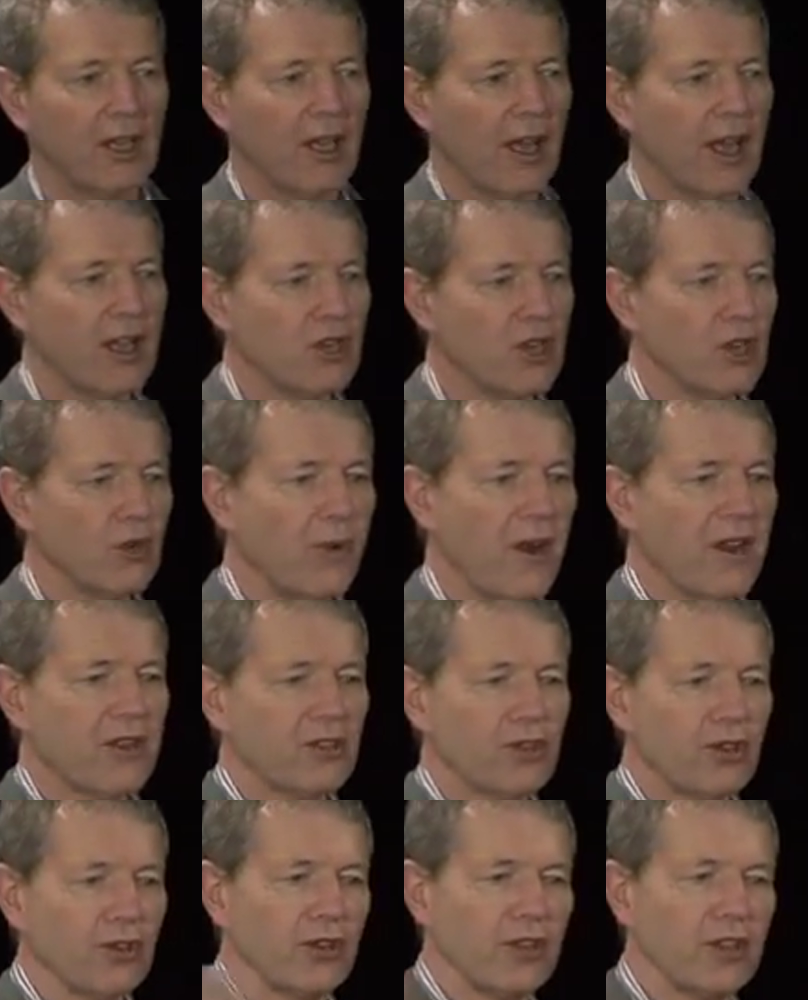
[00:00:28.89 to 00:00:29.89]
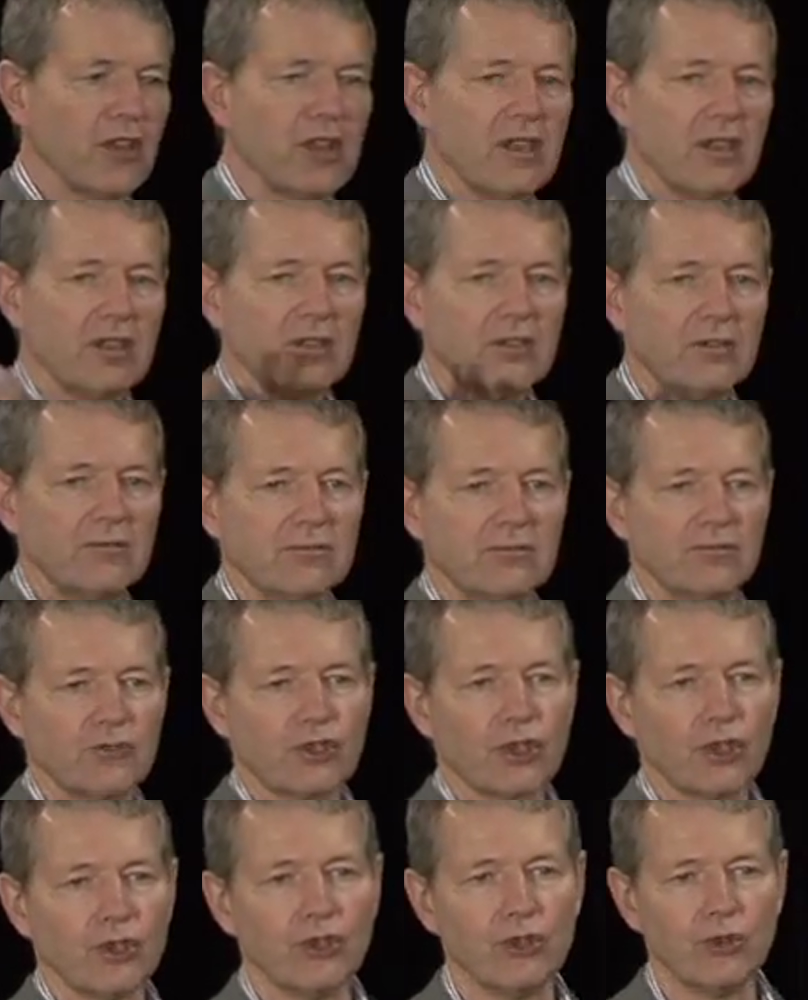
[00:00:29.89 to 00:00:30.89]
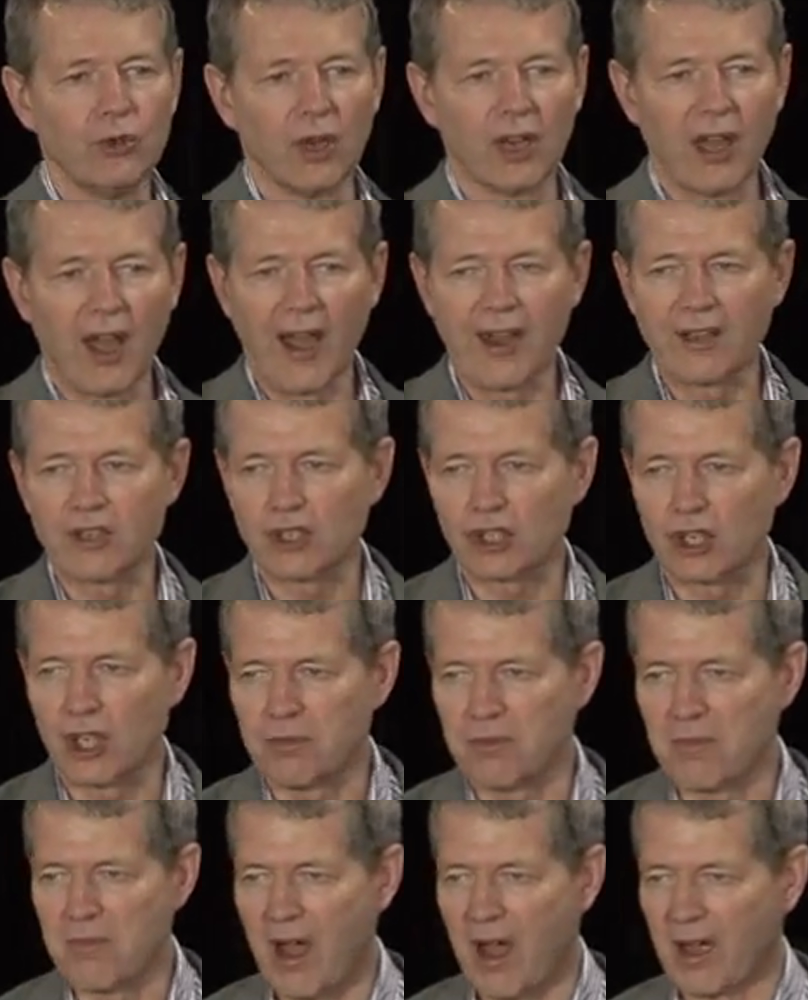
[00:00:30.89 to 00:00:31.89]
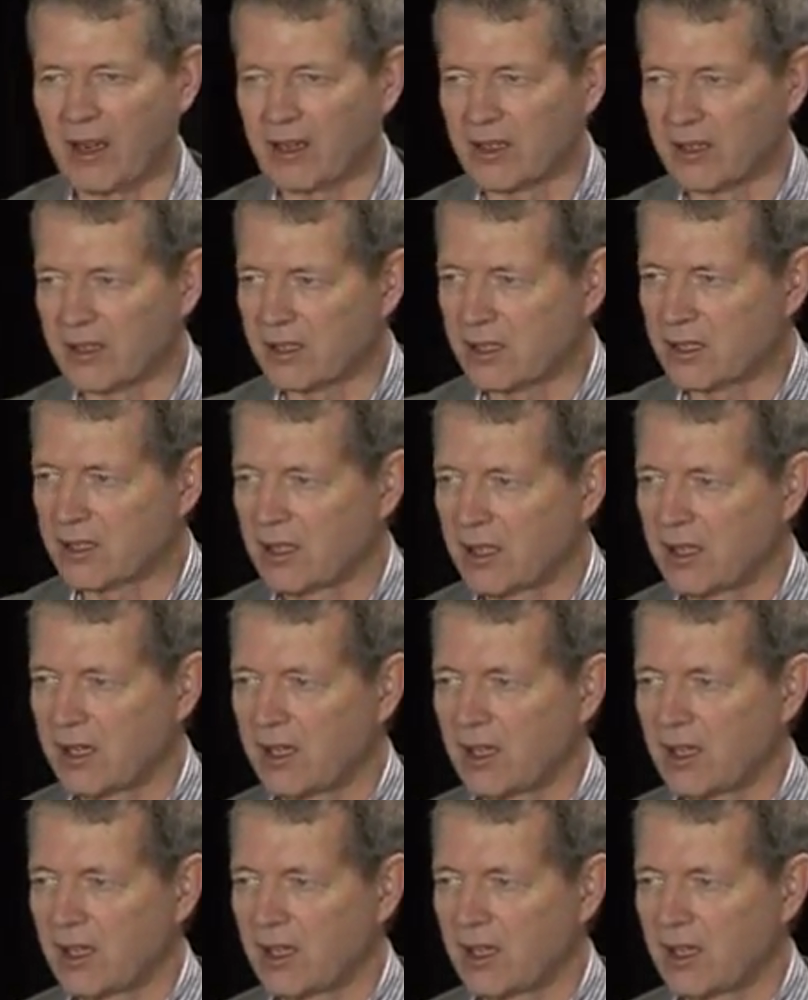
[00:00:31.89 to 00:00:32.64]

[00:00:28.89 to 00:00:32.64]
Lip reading: and you went to the two large supermarkets